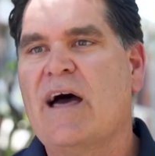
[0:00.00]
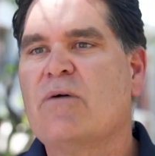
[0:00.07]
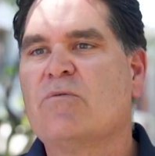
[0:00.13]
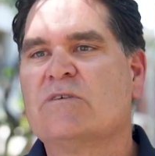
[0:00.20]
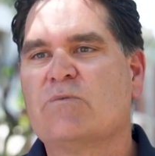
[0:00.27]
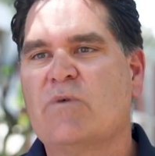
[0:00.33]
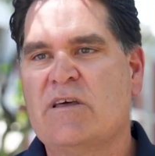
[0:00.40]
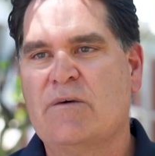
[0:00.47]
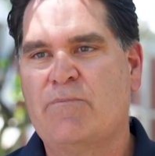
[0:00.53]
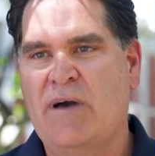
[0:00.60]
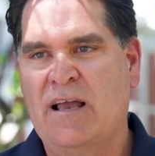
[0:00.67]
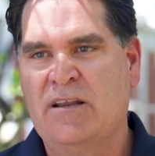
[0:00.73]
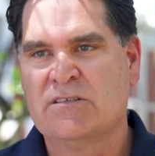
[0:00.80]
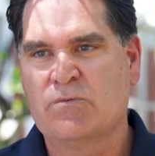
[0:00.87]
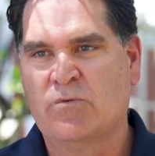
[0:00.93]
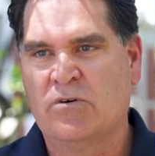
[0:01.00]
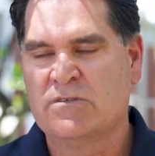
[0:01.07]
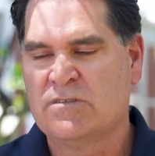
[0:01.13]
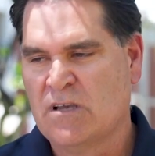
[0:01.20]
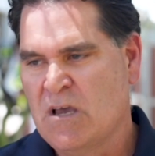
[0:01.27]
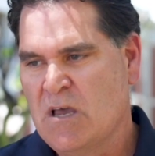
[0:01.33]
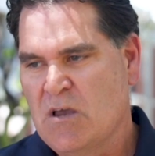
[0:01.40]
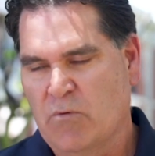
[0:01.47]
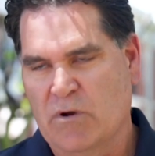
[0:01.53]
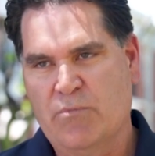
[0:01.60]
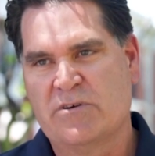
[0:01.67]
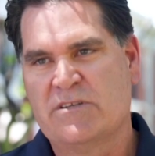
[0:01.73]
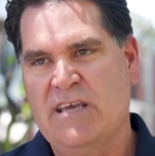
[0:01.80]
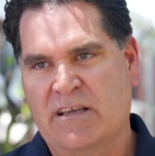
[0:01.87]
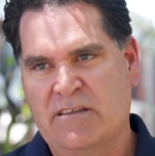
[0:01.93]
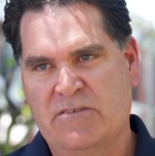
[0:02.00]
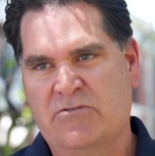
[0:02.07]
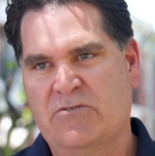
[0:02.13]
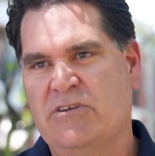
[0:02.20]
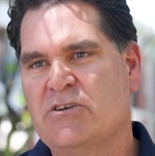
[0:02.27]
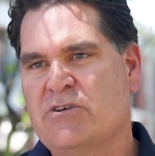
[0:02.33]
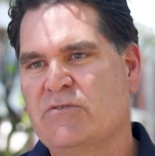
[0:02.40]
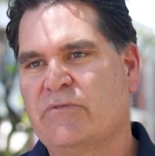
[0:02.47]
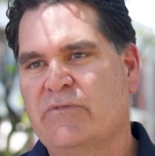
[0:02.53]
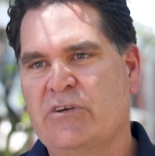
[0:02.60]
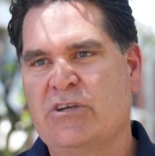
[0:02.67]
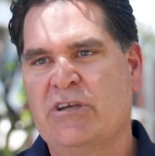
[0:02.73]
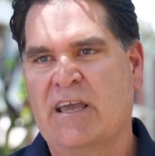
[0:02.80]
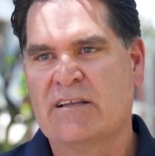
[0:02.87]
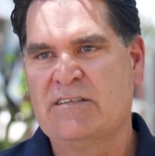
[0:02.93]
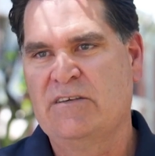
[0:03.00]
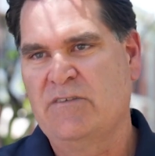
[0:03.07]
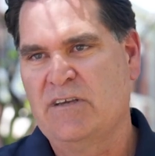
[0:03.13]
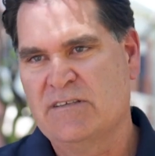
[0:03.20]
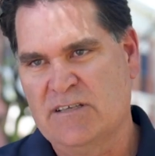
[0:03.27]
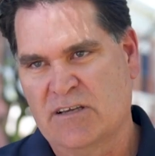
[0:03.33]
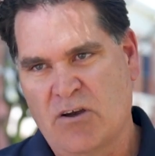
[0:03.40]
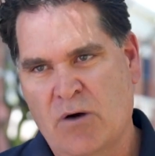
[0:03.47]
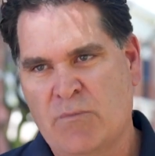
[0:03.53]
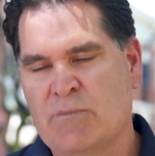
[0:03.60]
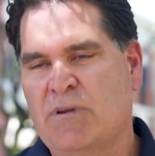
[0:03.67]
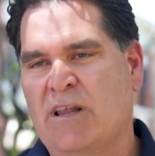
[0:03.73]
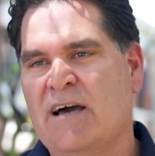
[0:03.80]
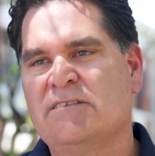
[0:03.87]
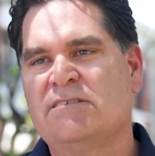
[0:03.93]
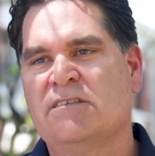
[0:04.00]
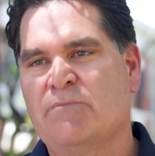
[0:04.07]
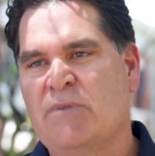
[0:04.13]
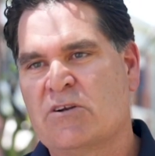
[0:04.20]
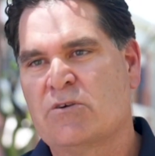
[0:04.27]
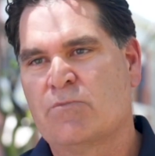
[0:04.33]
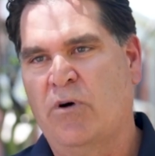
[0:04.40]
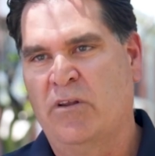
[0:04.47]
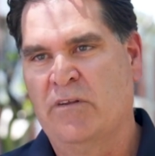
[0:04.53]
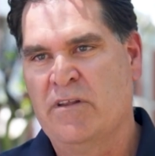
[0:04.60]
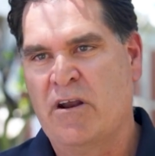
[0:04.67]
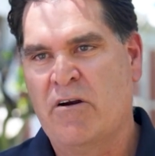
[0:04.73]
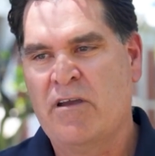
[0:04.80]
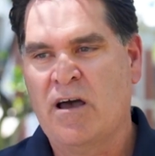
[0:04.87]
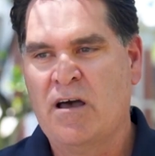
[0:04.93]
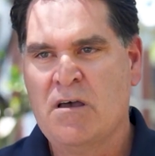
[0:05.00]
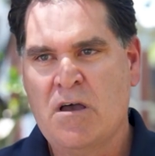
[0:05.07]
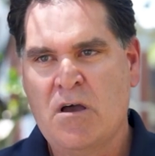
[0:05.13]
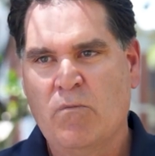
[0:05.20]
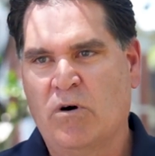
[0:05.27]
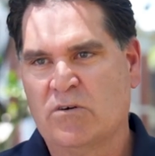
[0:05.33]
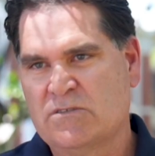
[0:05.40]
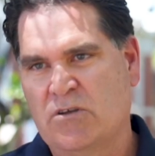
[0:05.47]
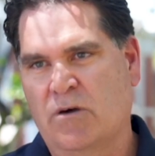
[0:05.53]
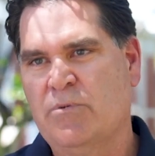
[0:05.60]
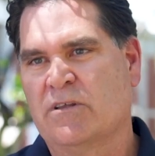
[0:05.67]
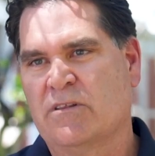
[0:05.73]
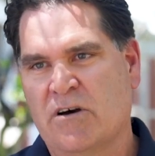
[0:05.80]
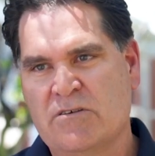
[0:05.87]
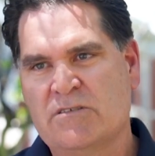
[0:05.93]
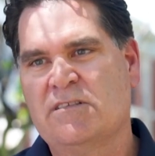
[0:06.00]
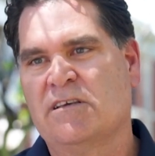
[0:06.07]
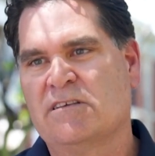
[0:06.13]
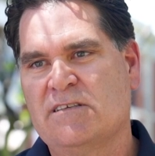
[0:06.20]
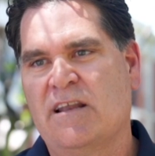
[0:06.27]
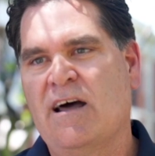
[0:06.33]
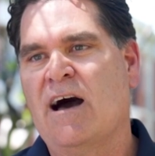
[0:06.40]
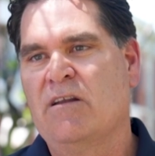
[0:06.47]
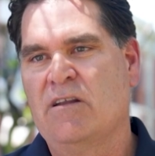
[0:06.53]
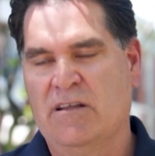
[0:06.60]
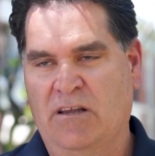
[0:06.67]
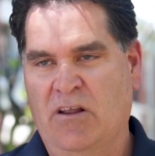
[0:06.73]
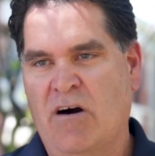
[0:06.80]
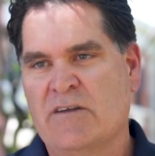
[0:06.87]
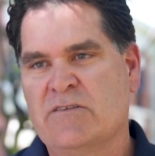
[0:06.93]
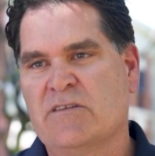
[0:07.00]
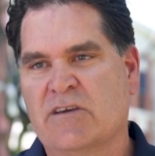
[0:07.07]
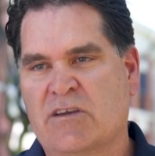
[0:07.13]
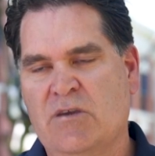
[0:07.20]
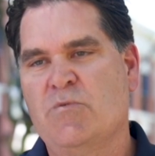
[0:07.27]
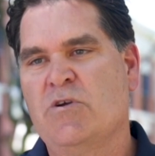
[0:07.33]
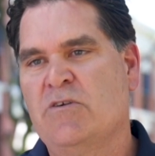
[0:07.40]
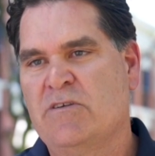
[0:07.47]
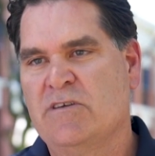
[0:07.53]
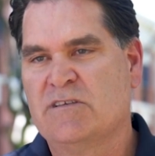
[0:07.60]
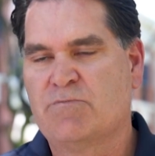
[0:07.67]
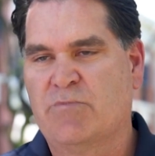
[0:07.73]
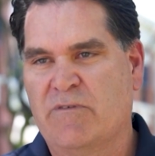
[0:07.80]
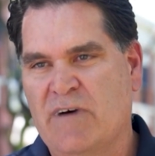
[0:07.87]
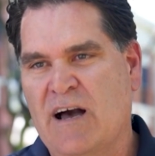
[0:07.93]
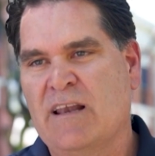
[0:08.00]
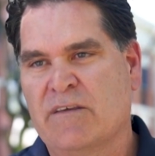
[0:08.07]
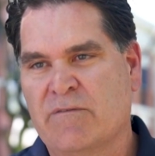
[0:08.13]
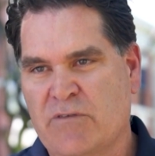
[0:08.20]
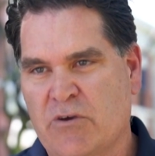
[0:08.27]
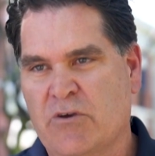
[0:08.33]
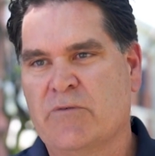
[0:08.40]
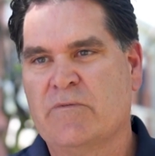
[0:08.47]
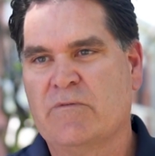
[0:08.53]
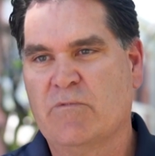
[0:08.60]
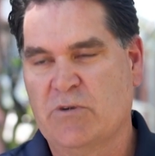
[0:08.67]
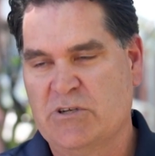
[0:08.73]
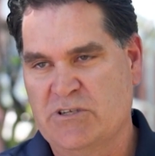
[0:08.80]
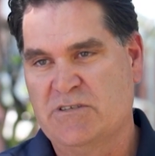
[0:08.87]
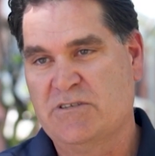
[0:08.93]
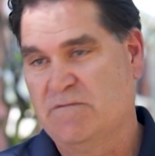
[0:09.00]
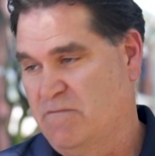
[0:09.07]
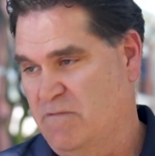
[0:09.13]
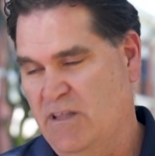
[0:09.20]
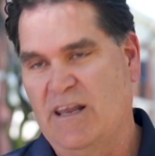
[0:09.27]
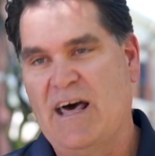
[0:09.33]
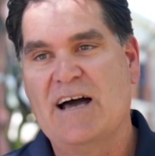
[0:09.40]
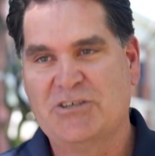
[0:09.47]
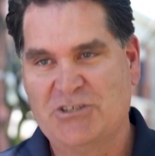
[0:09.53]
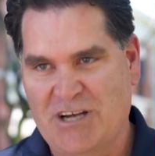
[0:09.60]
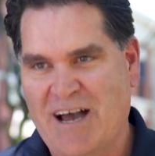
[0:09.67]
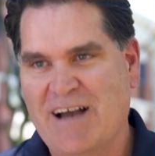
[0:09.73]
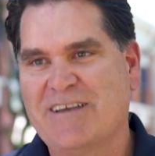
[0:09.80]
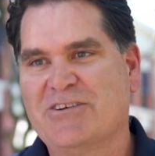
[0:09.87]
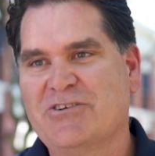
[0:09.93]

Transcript: that was where the balance was. We protect the traditional fishing activities that are commonplace in the metropolitan area while stopping those things that aren't aligned to the community's prevailing view, which is the large shark